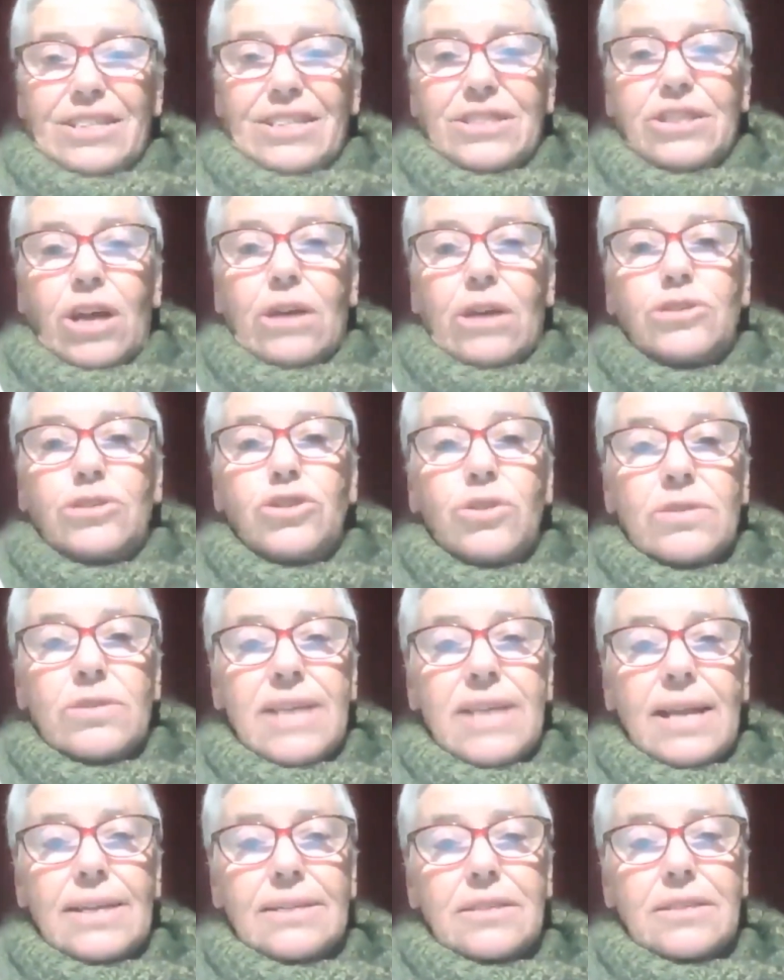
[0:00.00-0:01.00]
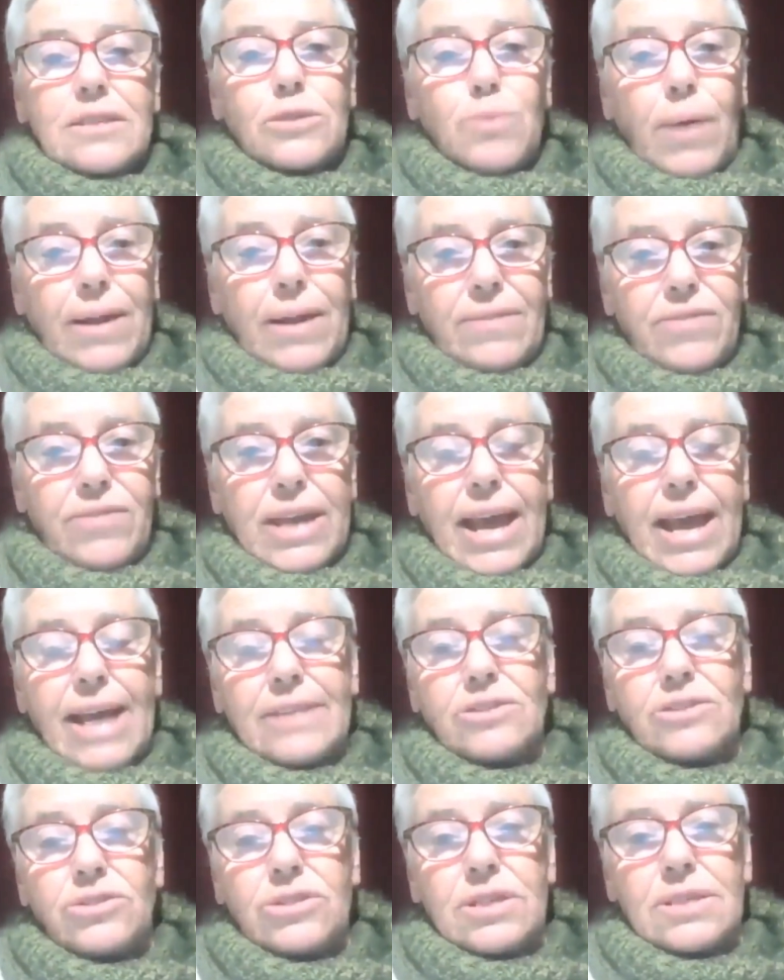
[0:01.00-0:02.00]
So New Zealand is one of the
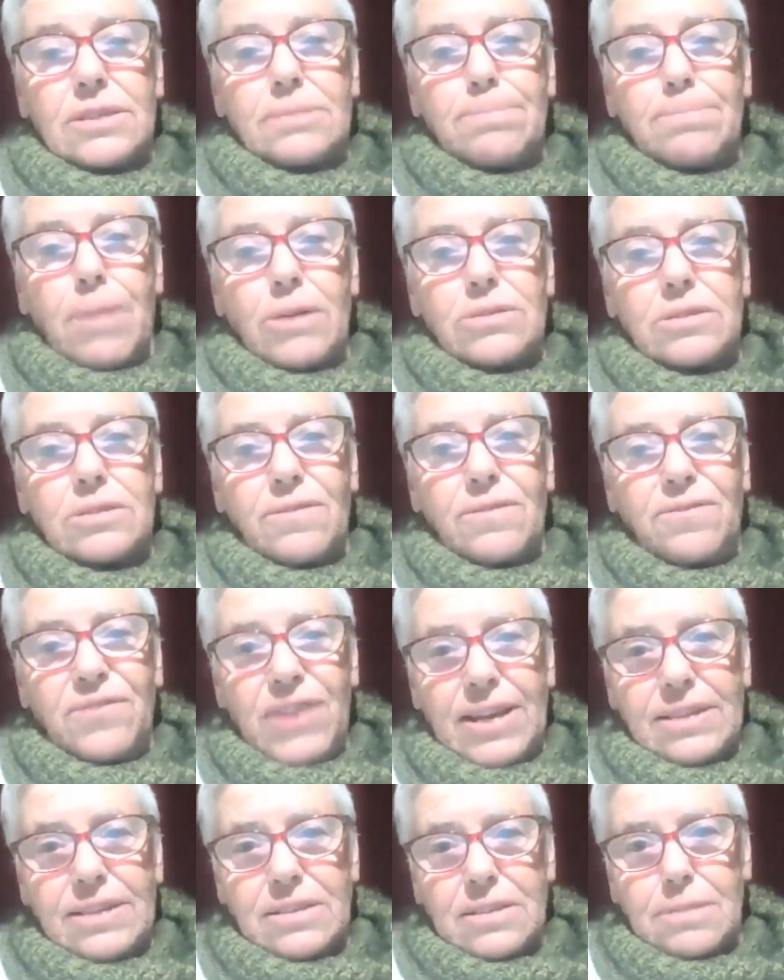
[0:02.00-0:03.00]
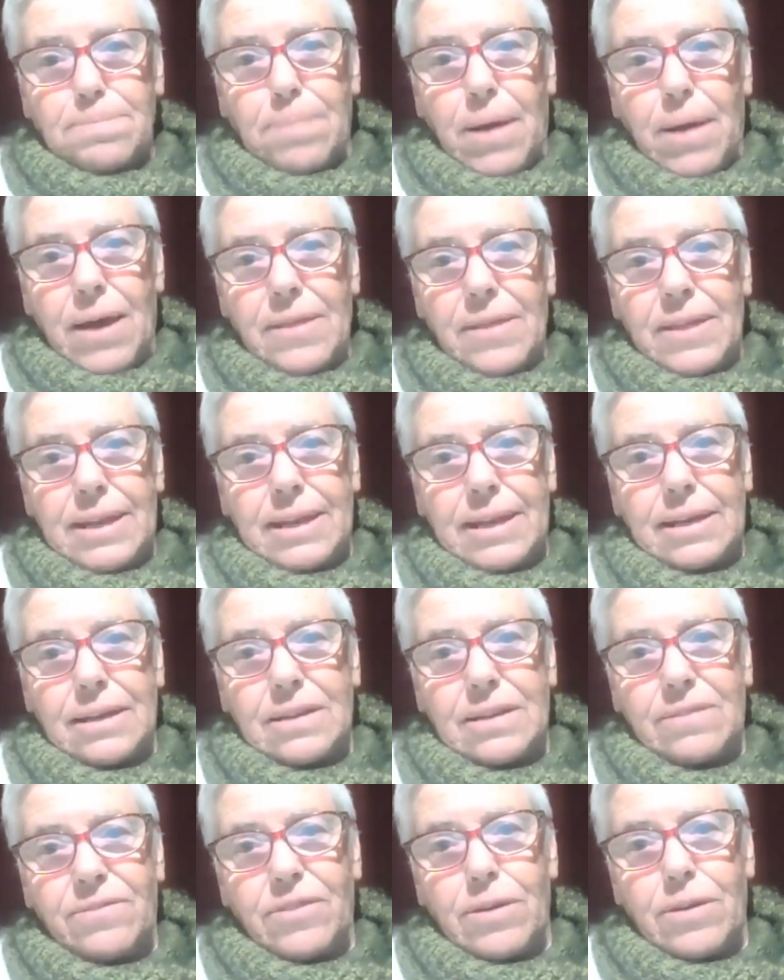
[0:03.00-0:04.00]
countries most affected by the
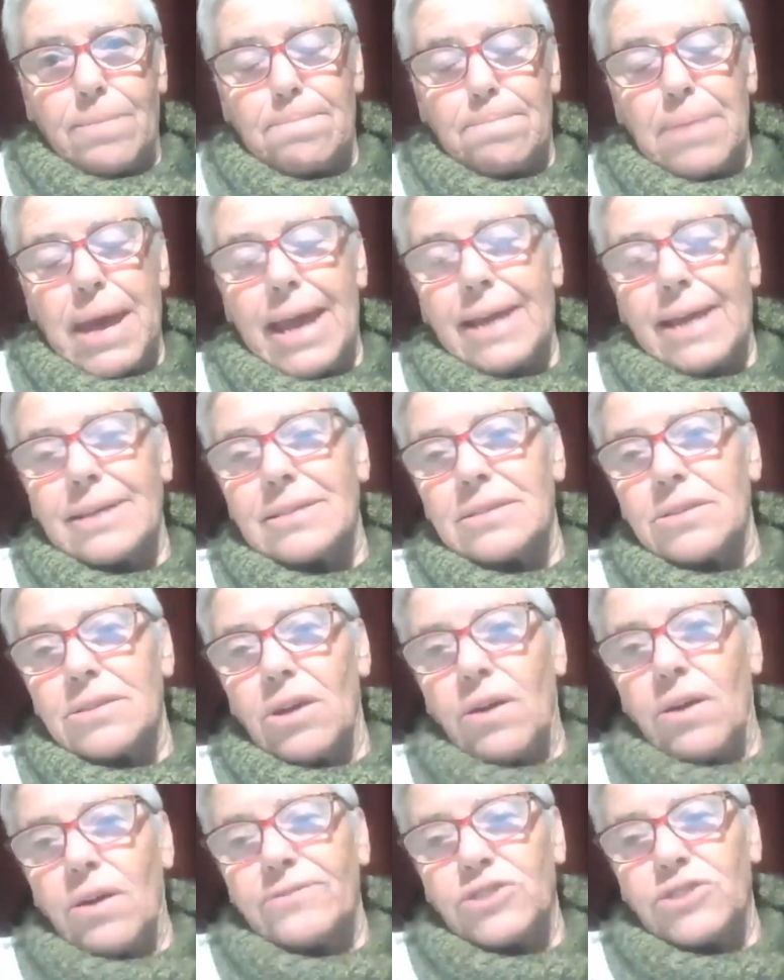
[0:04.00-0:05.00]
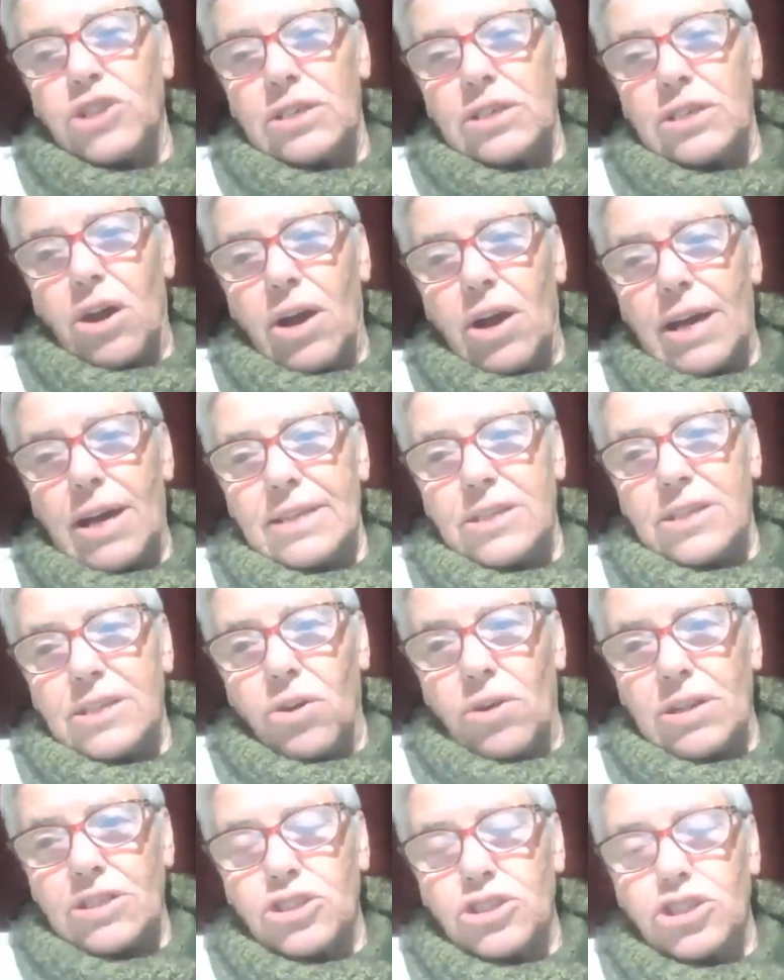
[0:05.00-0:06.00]
negative impacts of gender
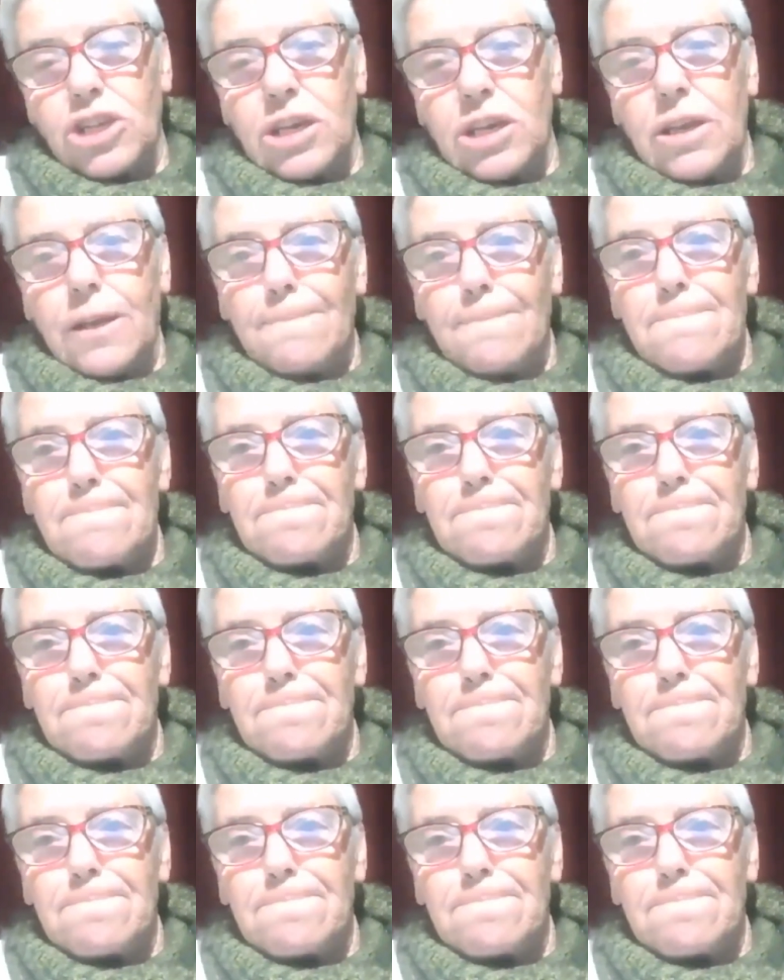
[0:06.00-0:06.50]
ideology.